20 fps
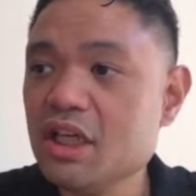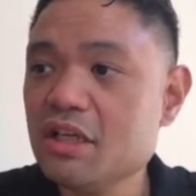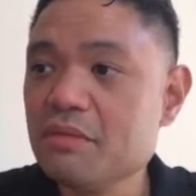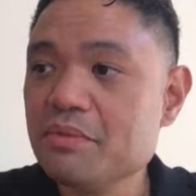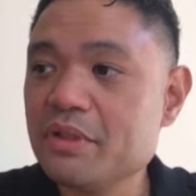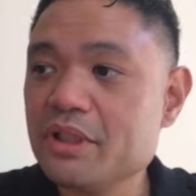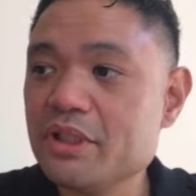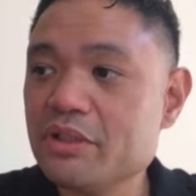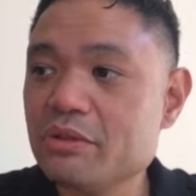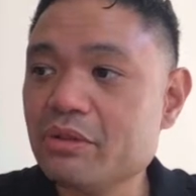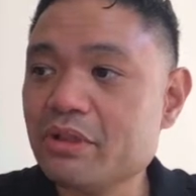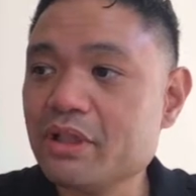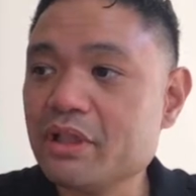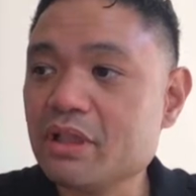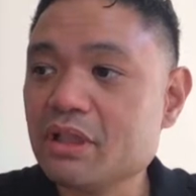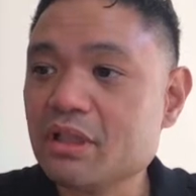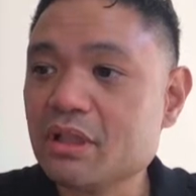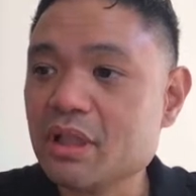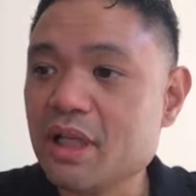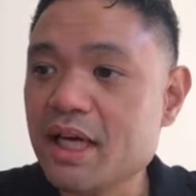Please join our
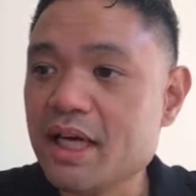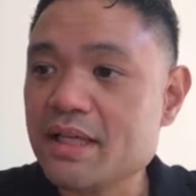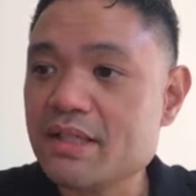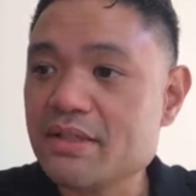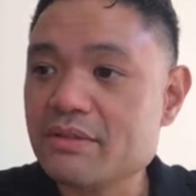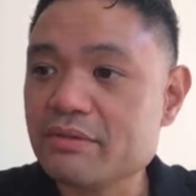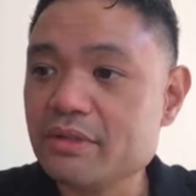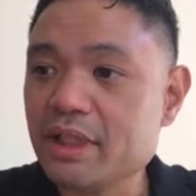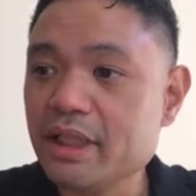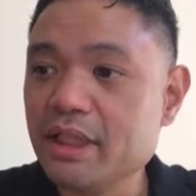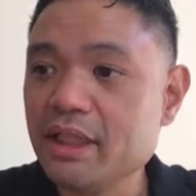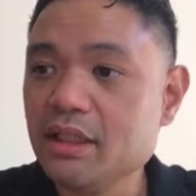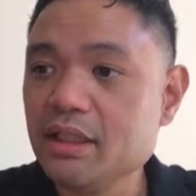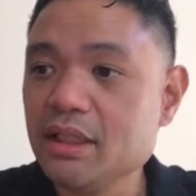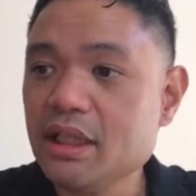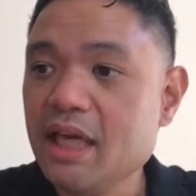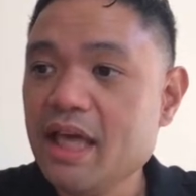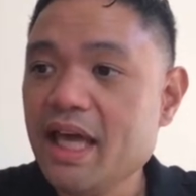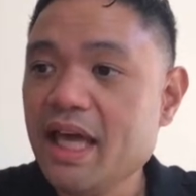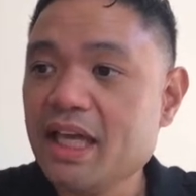class," right?
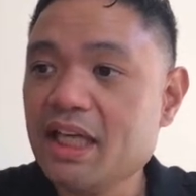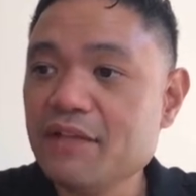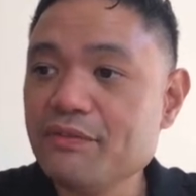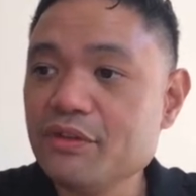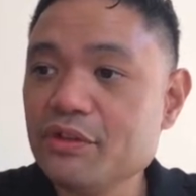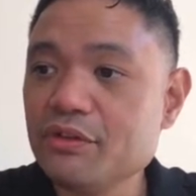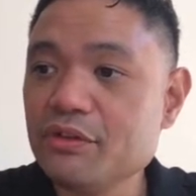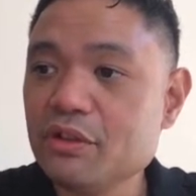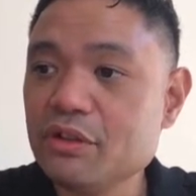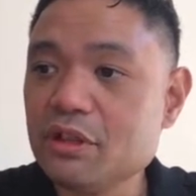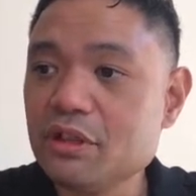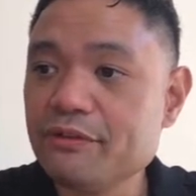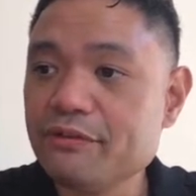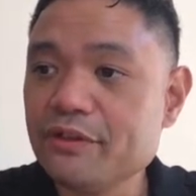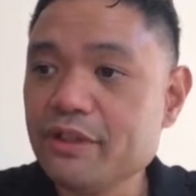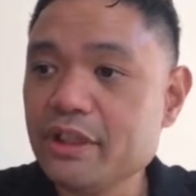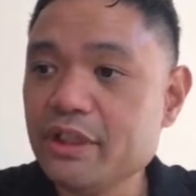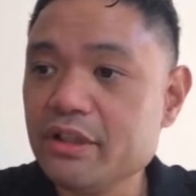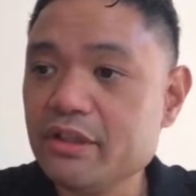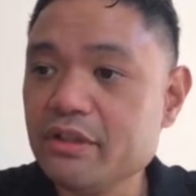And if you look over
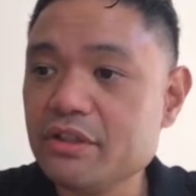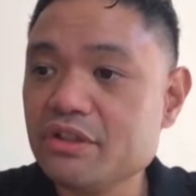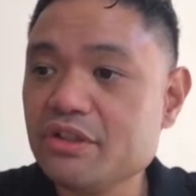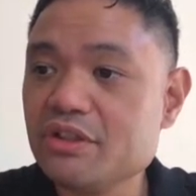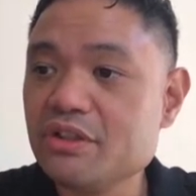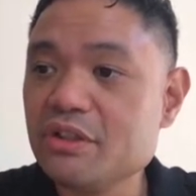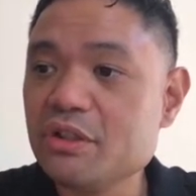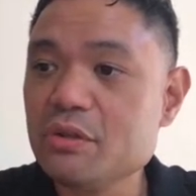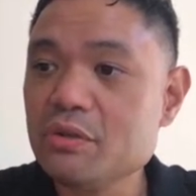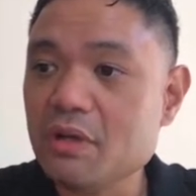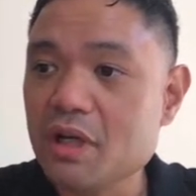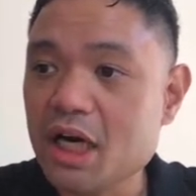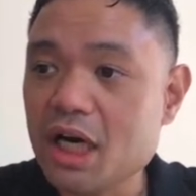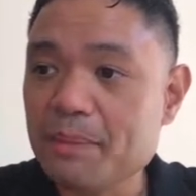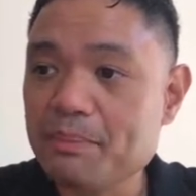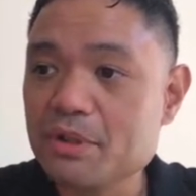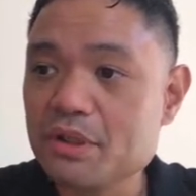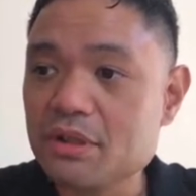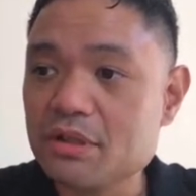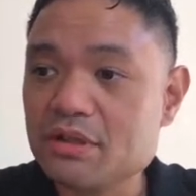here, there's two
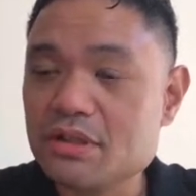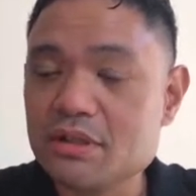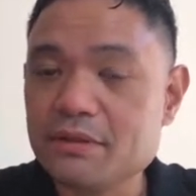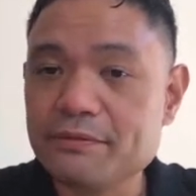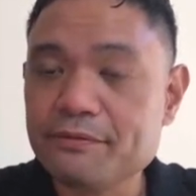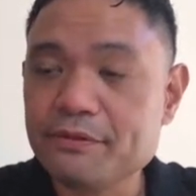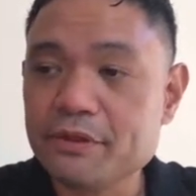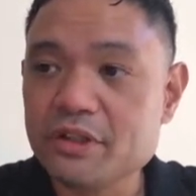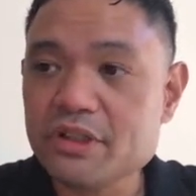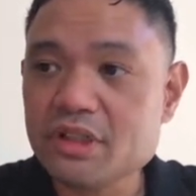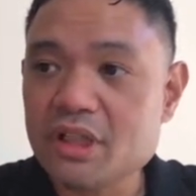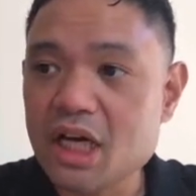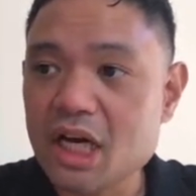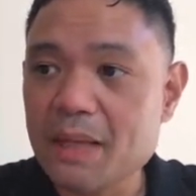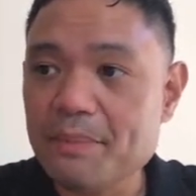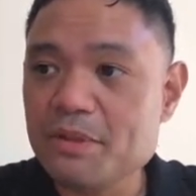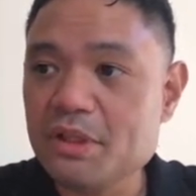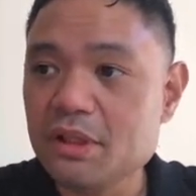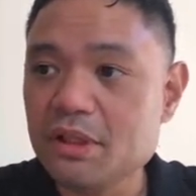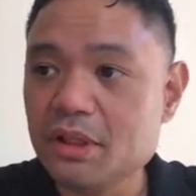options. The first
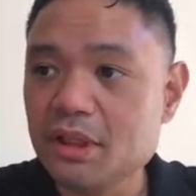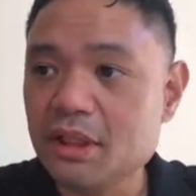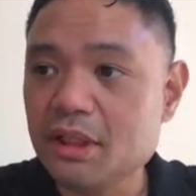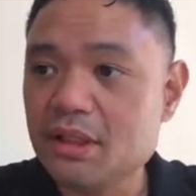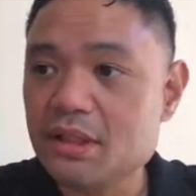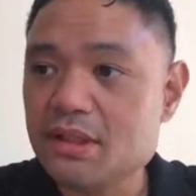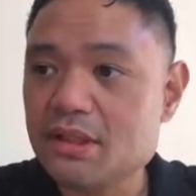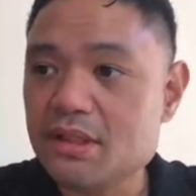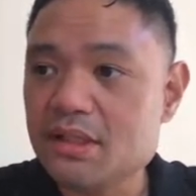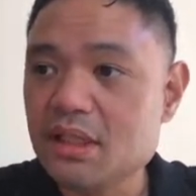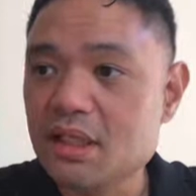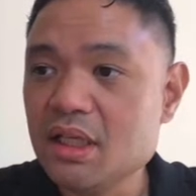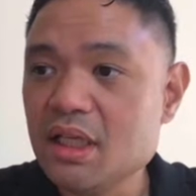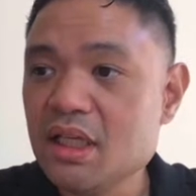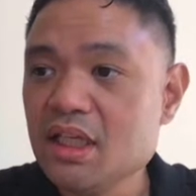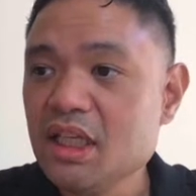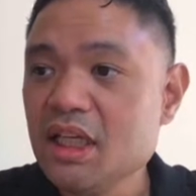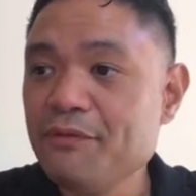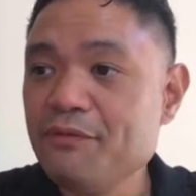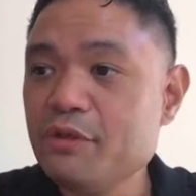option is,
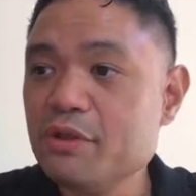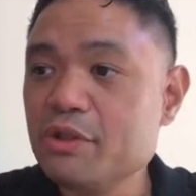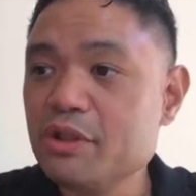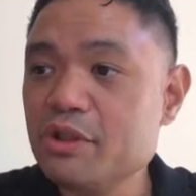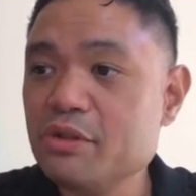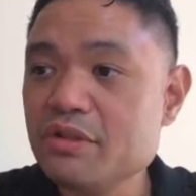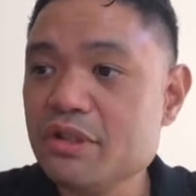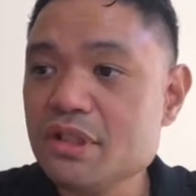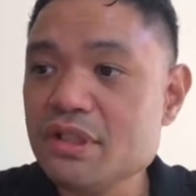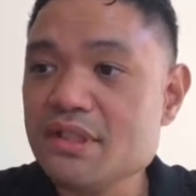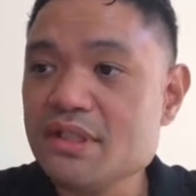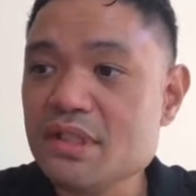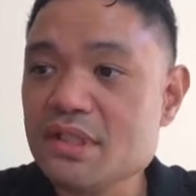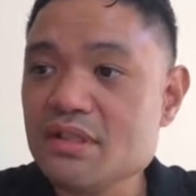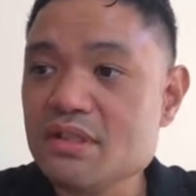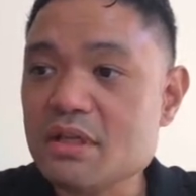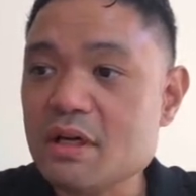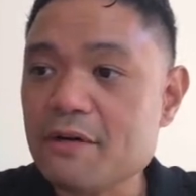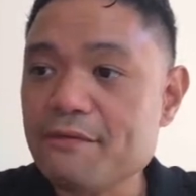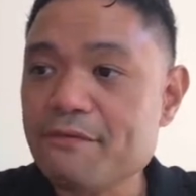if you're using
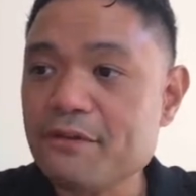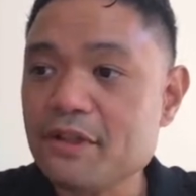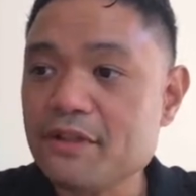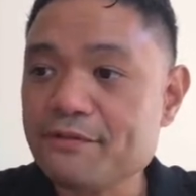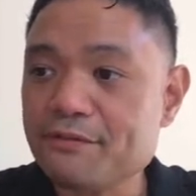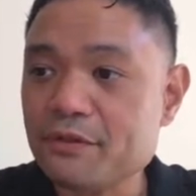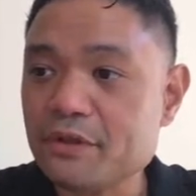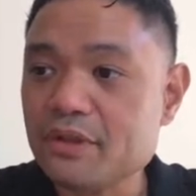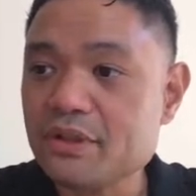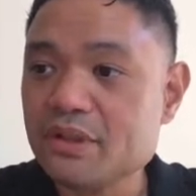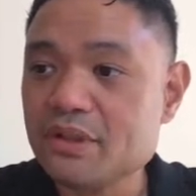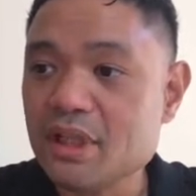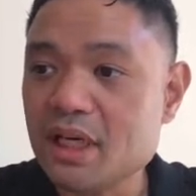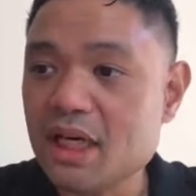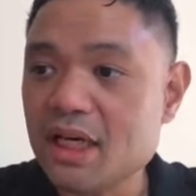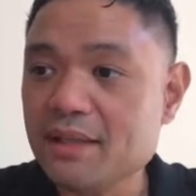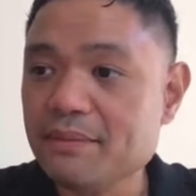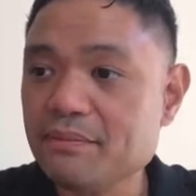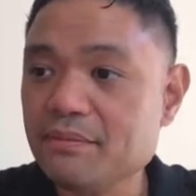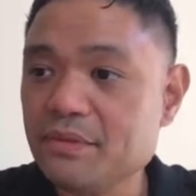Seesaw for the first
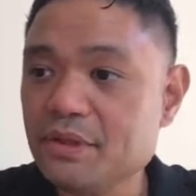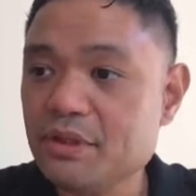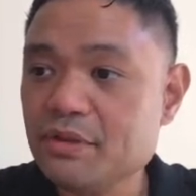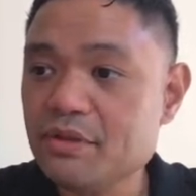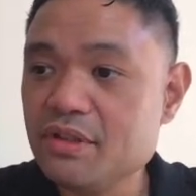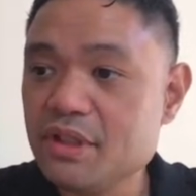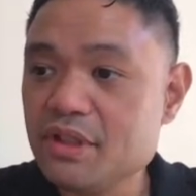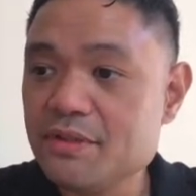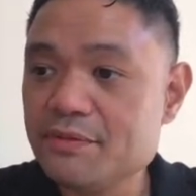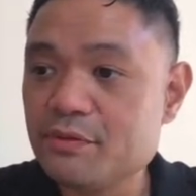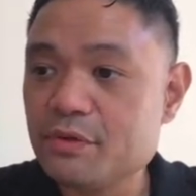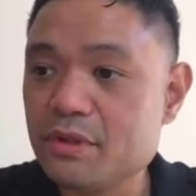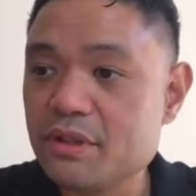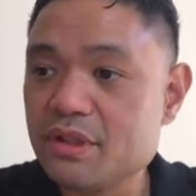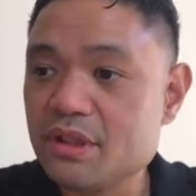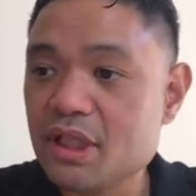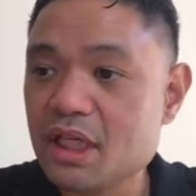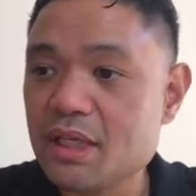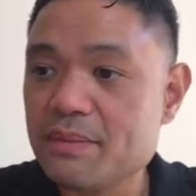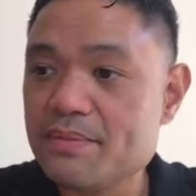time, do these 4
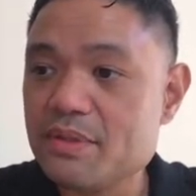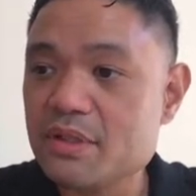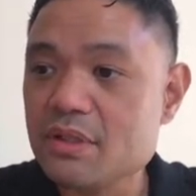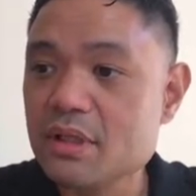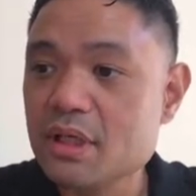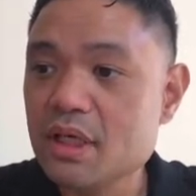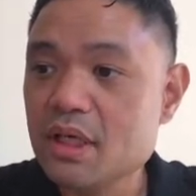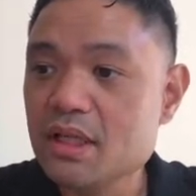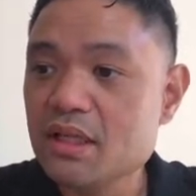steps.